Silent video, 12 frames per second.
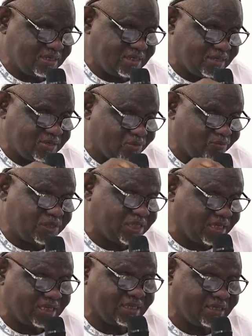the
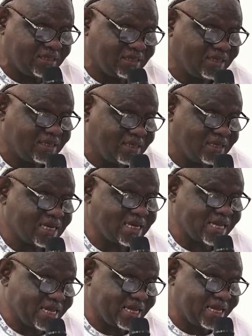commission
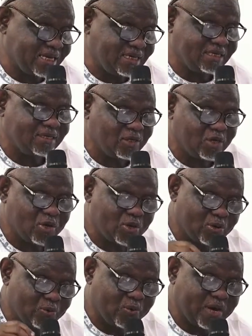
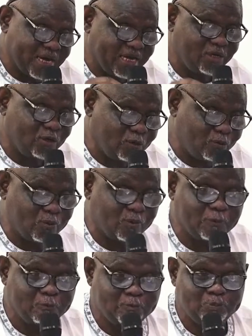can go ahead to
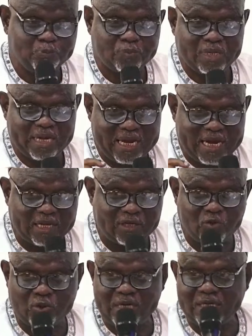do
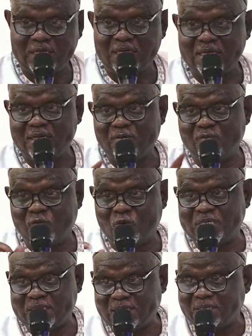electronic
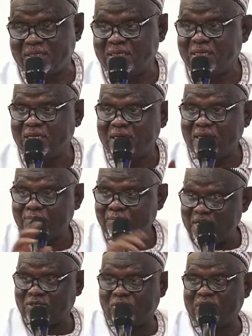voting
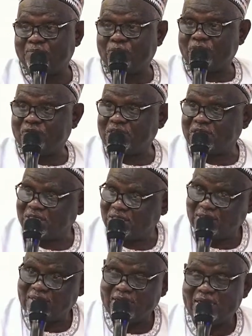based on the
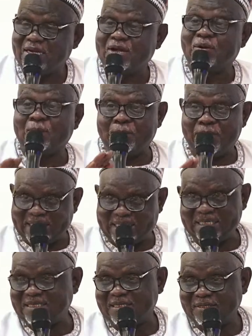provisions,
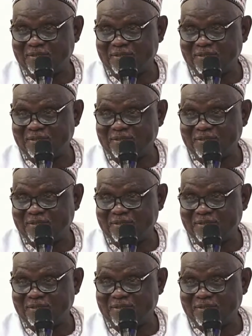but